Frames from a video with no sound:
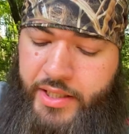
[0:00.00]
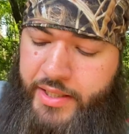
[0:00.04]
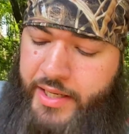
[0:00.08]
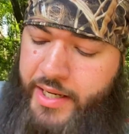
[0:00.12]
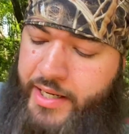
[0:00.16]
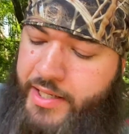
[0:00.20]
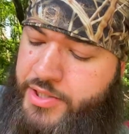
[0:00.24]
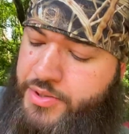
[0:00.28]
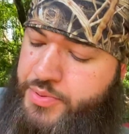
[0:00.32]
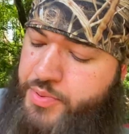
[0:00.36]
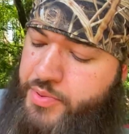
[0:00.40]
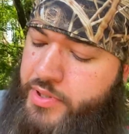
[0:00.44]

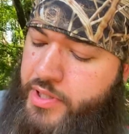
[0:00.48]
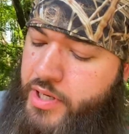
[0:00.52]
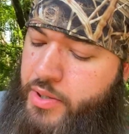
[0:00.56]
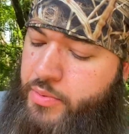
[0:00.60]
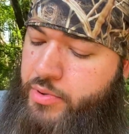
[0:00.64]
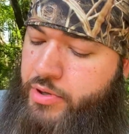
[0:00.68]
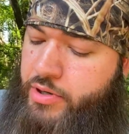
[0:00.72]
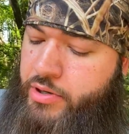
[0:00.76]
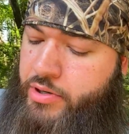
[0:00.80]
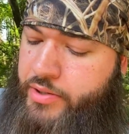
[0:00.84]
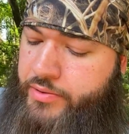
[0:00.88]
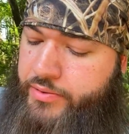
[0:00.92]
next one that
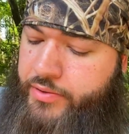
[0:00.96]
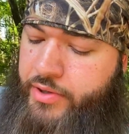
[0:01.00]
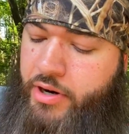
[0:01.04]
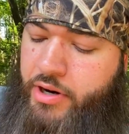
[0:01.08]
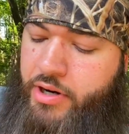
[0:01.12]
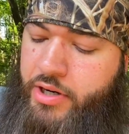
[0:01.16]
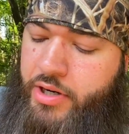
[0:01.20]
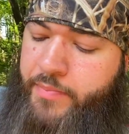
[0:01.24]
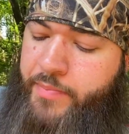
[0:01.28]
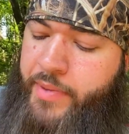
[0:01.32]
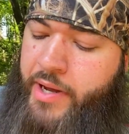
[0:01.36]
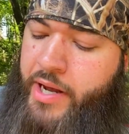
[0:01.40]
we're going to
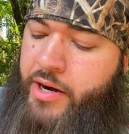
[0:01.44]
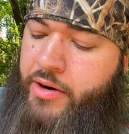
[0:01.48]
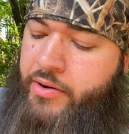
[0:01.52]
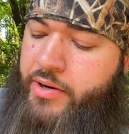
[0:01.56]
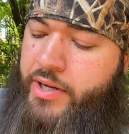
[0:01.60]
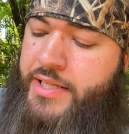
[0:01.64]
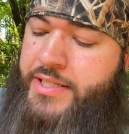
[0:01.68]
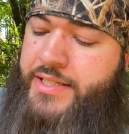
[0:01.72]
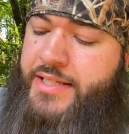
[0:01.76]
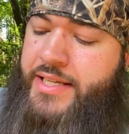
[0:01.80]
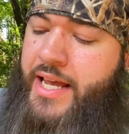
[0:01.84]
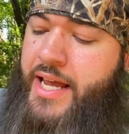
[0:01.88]
talk about
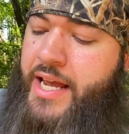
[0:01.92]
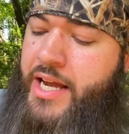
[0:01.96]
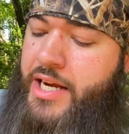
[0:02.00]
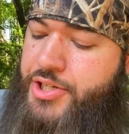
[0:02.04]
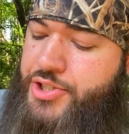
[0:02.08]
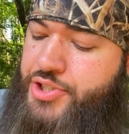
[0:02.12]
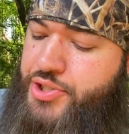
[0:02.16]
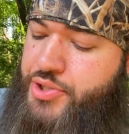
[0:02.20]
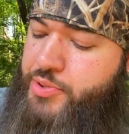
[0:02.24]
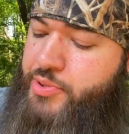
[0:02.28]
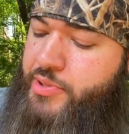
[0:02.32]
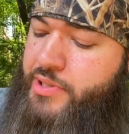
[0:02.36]
is
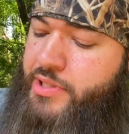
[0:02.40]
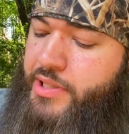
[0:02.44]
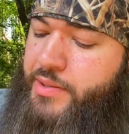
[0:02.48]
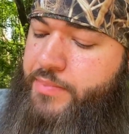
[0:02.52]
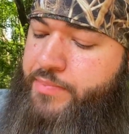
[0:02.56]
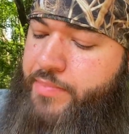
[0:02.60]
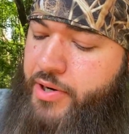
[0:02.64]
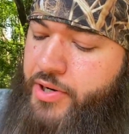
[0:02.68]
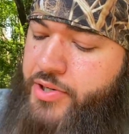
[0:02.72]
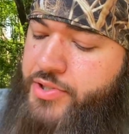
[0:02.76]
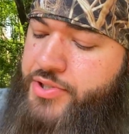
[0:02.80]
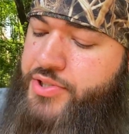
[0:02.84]
actually,
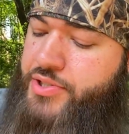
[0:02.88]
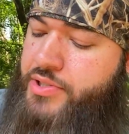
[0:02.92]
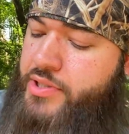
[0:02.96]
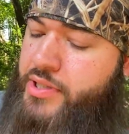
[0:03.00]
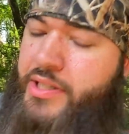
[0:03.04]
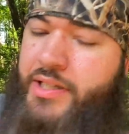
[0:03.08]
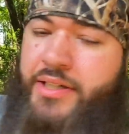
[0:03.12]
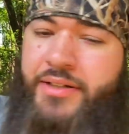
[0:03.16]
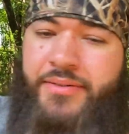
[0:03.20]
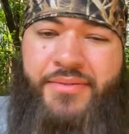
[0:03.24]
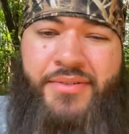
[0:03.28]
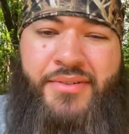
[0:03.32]

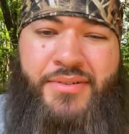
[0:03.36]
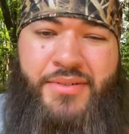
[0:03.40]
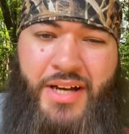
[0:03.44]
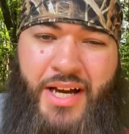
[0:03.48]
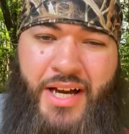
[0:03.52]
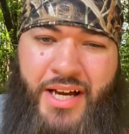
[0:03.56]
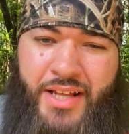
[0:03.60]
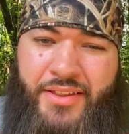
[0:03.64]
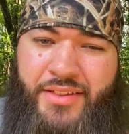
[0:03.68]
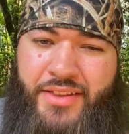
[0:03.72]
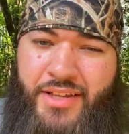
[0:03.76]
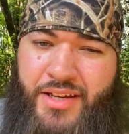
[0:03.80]
personally,
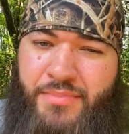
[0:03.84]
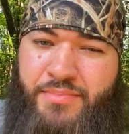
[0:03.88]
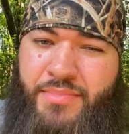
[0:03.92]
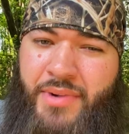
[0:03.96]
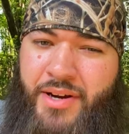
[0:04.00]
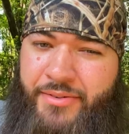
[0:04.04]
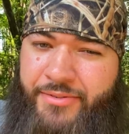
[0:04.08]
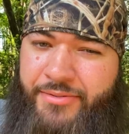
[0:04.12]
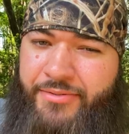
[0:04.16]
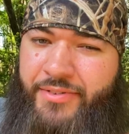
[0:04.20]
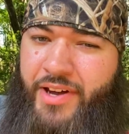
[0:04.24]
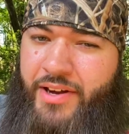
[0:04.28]
I think my
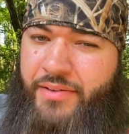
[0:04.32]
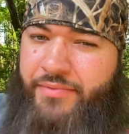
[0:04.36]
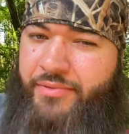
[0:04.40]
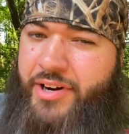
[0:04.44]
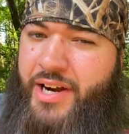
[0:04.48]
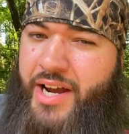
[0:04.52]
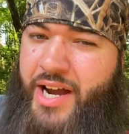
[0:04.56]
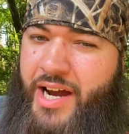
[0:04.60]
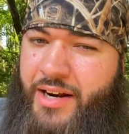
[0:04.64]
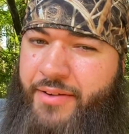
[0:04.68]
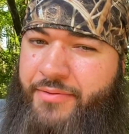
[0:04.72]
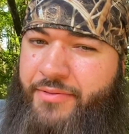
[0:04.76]
favorite
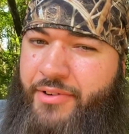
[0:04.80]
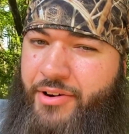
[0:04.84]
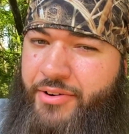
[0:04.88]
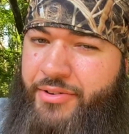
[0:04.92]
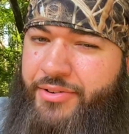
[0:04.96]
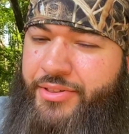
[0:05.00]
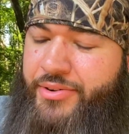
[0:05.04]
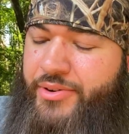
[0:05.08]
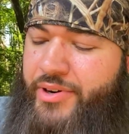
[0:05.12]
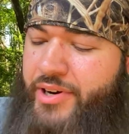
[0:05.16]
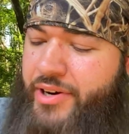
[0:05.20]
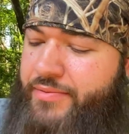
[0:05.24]
out of all
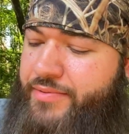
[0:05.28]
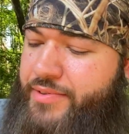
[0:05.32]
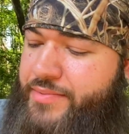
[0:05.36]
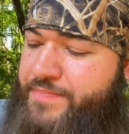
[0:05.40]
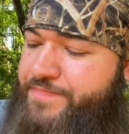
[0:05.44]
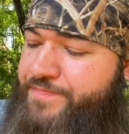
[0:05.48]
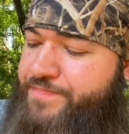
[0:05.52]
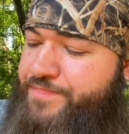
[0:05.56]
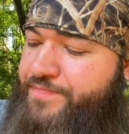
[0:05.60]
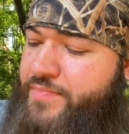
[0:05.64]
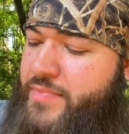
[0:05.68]
three of them,